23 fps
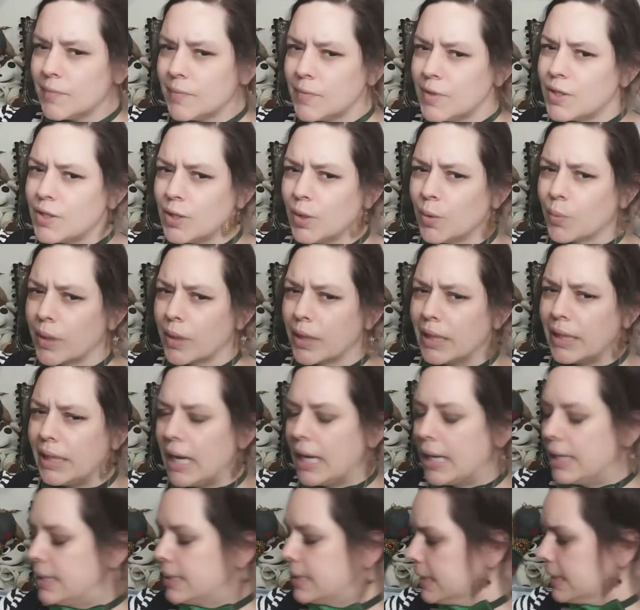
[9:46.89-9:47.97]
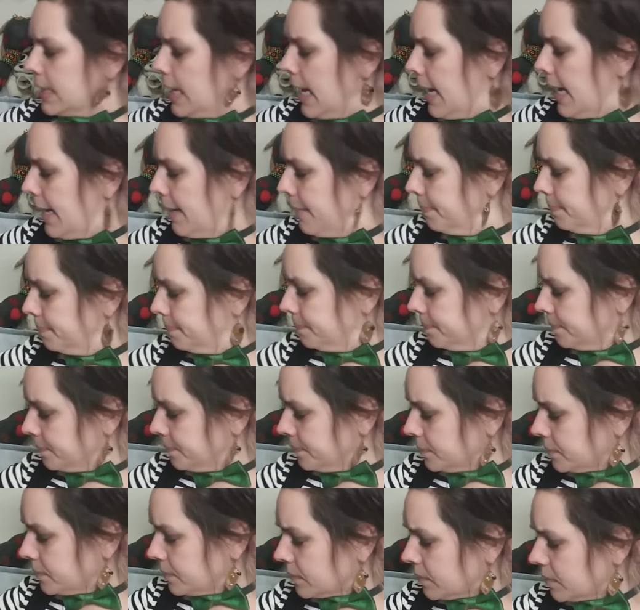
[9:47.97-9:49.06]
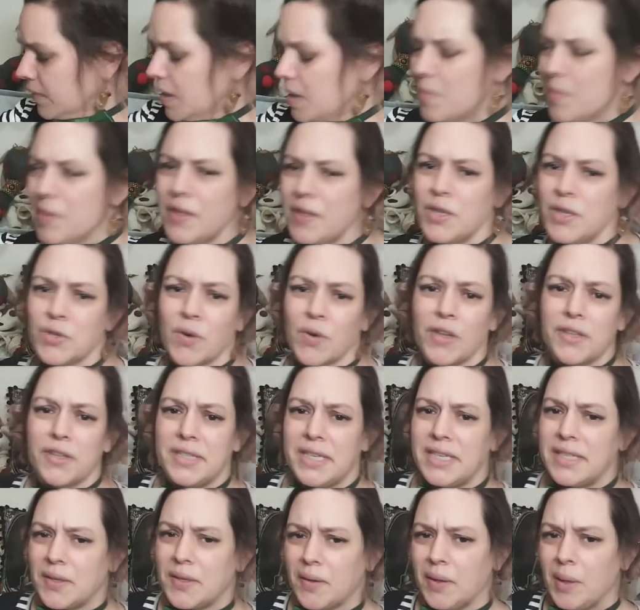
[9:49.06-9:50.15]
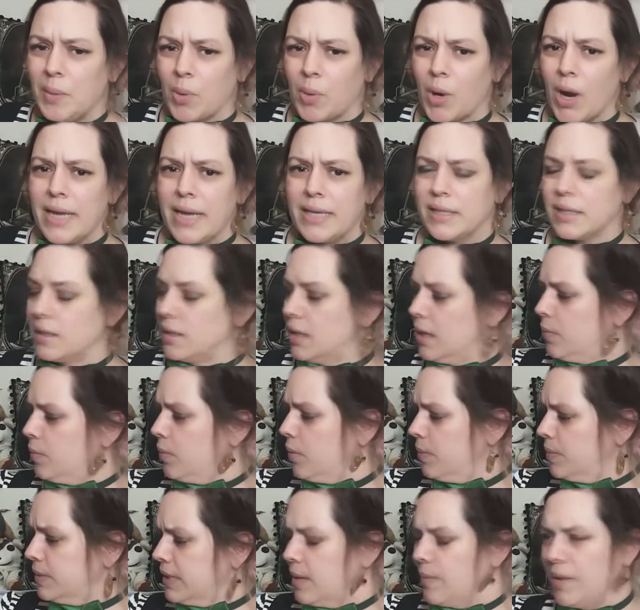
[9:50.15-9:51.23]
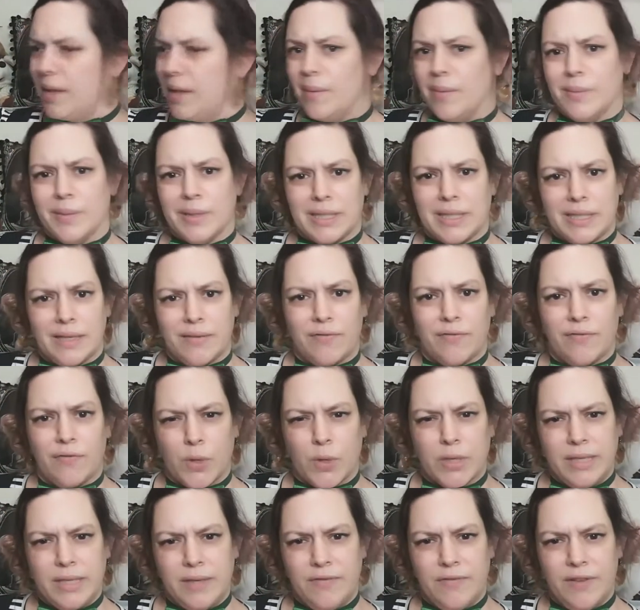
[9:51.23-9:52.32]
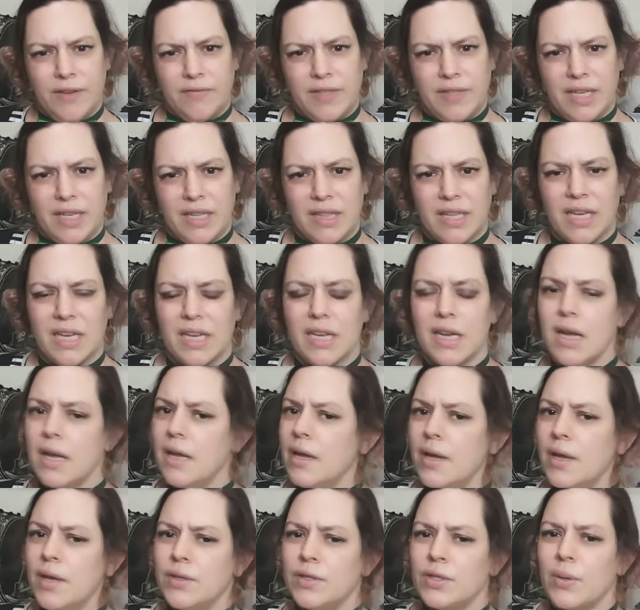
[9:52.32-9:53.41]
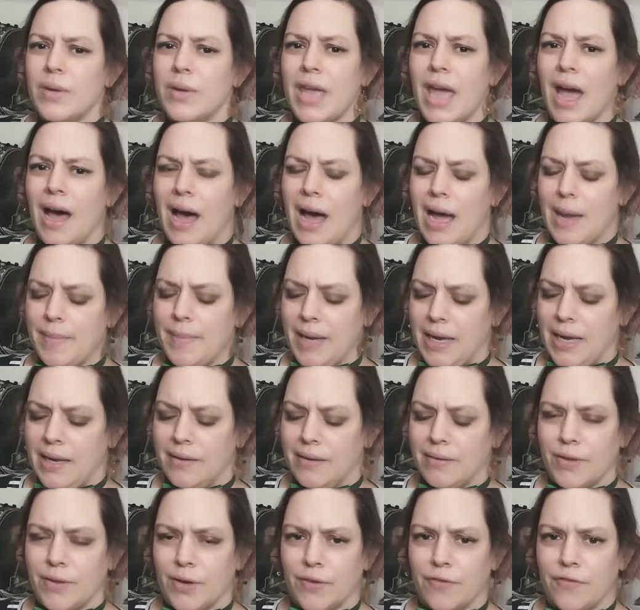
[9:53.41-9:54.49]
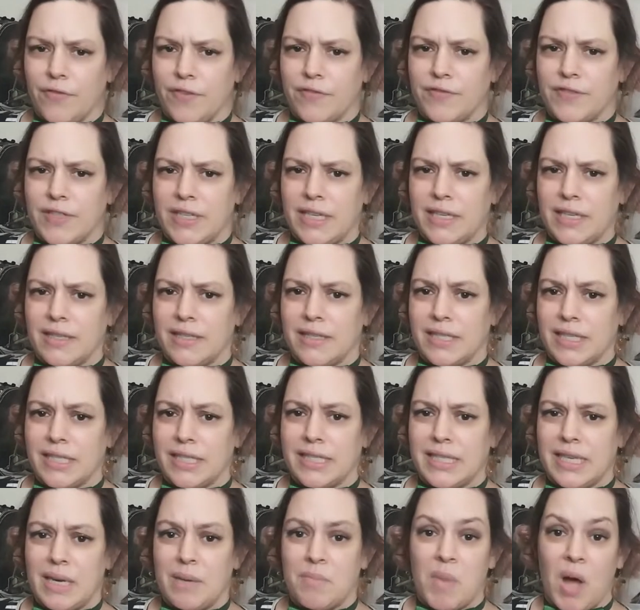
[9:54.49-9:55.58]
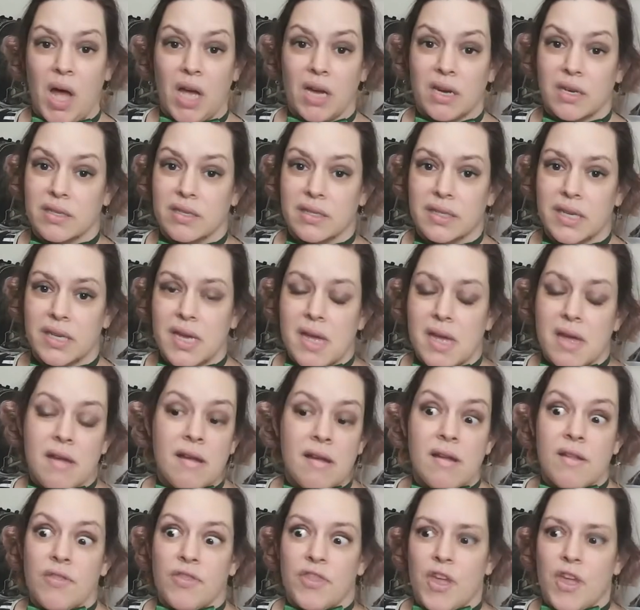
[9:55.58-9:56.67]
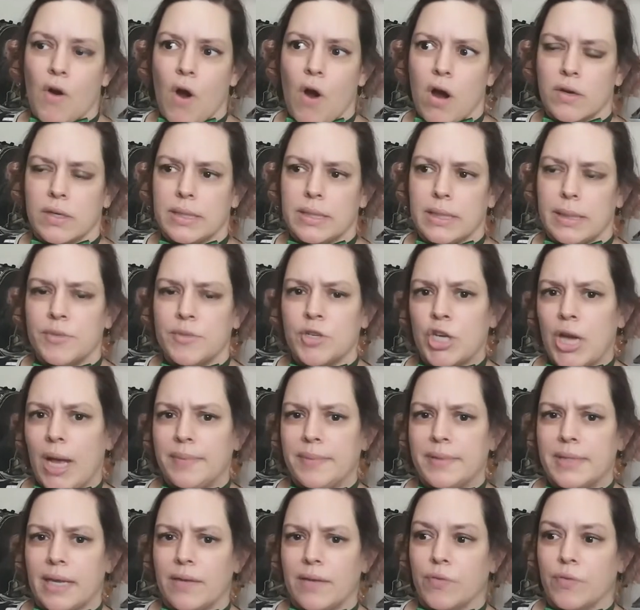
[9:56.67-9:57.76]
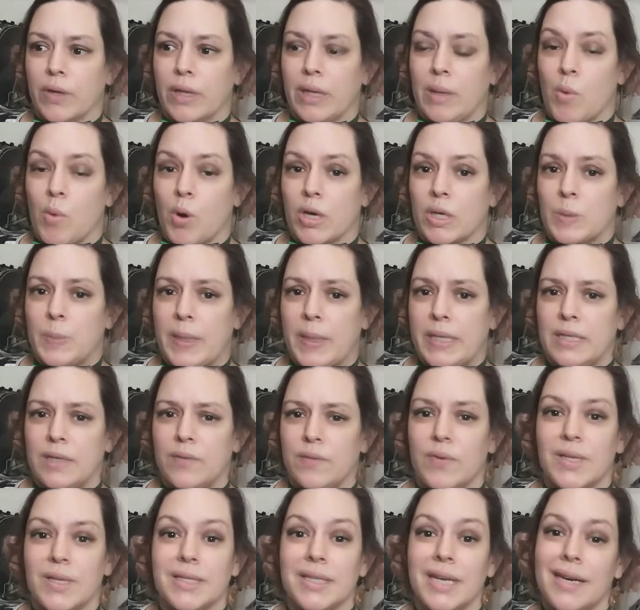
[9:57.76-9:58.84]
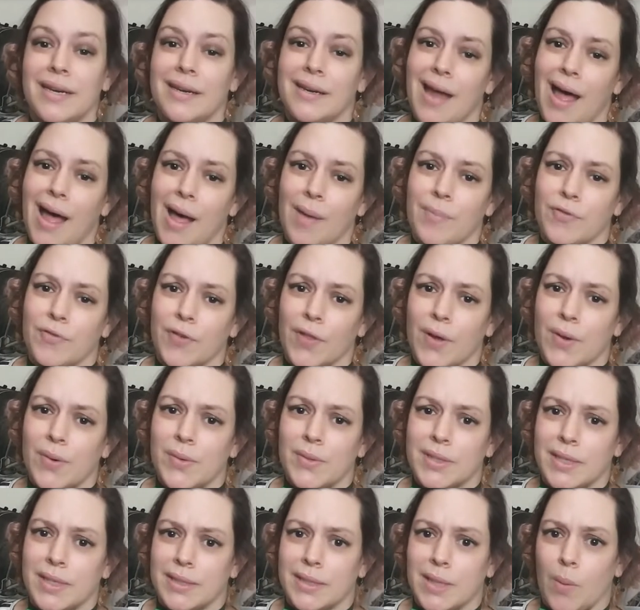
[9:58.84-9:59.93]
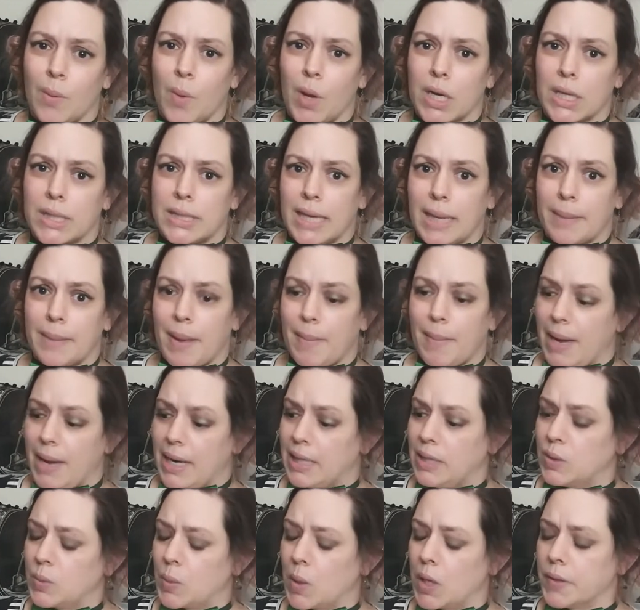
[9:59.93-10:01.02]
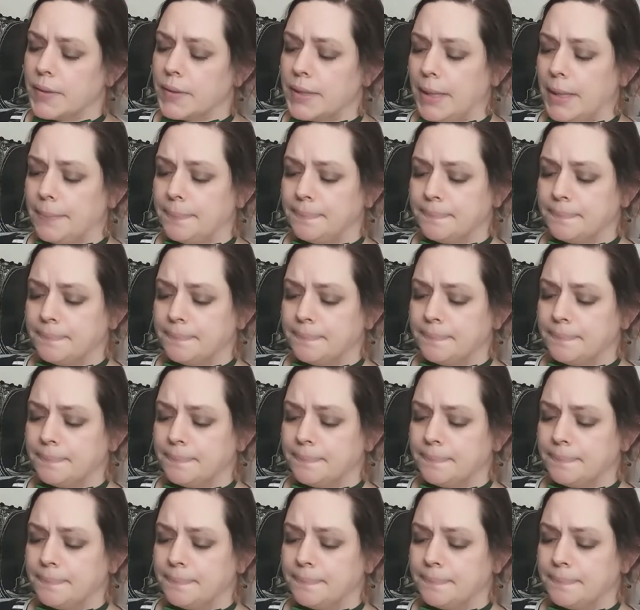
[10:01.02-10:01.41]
still really nice. Um, but these are all decently priced. what was that one? Oh, I almost said 1450, I think. So yeah, I mean, they're 15, 16 bucks. There are some shops that have really more expensive ones. I didn't opt for those because I wanted to get my money's worth.